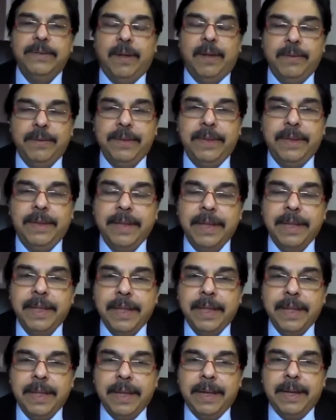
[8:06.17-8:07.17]
down the
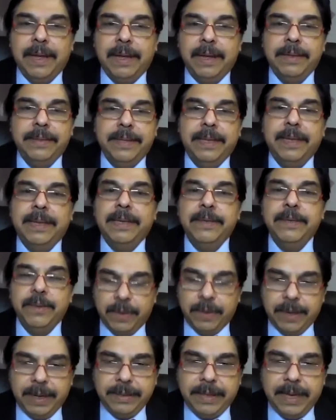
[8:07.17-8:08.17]

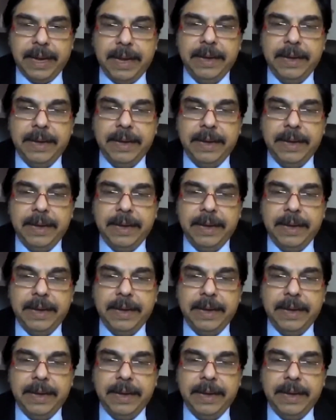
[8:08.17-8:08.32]
unit.